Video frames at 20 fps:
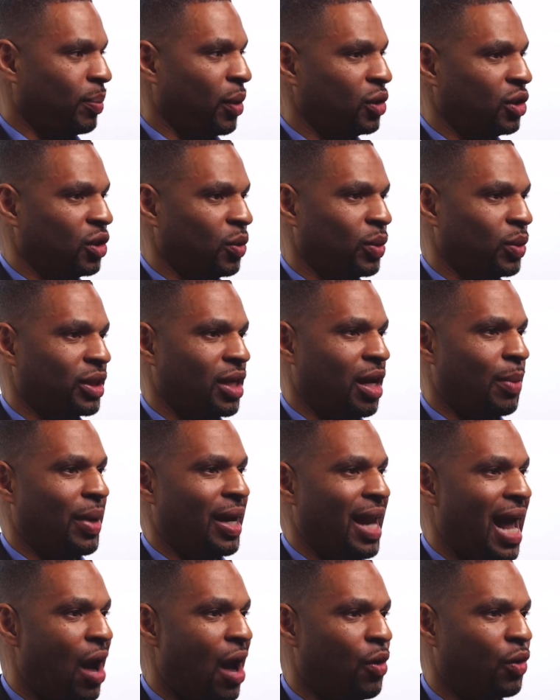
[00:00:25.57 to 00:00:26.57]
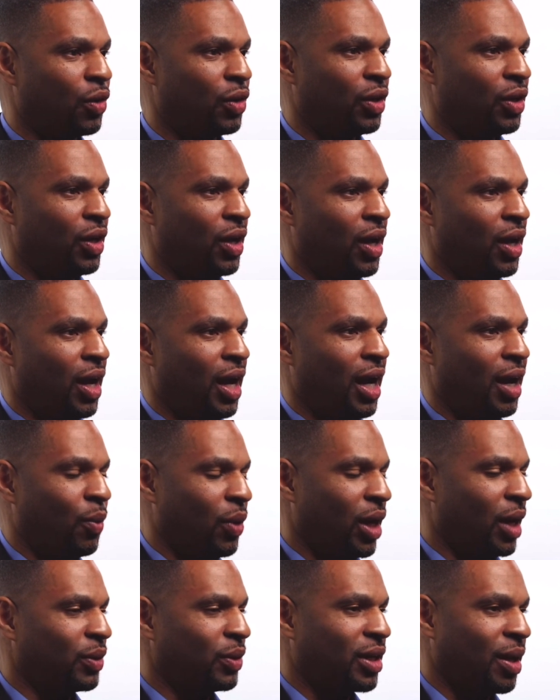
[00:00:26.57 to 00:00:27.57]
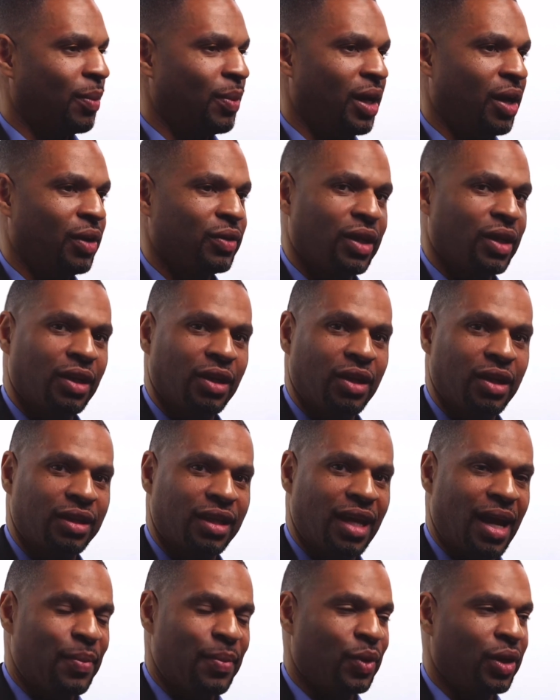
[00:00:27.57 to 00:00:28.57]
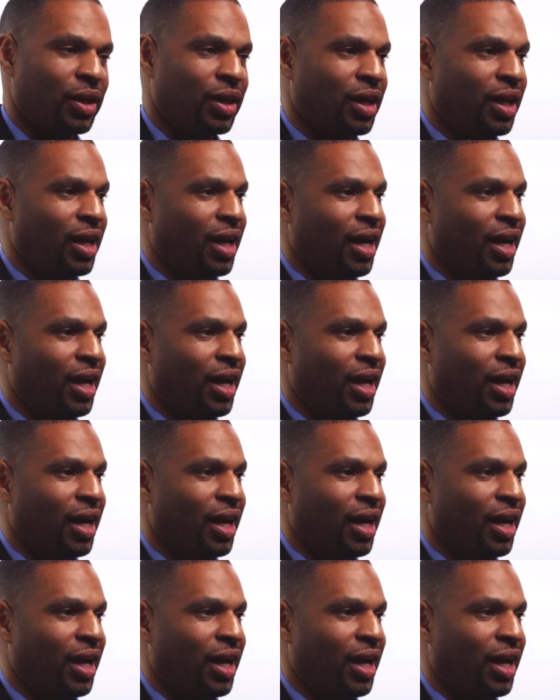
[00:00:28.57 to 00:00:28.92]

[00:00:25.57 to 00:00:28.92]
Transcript: Person was coming out and when they was coming out, they looked at me.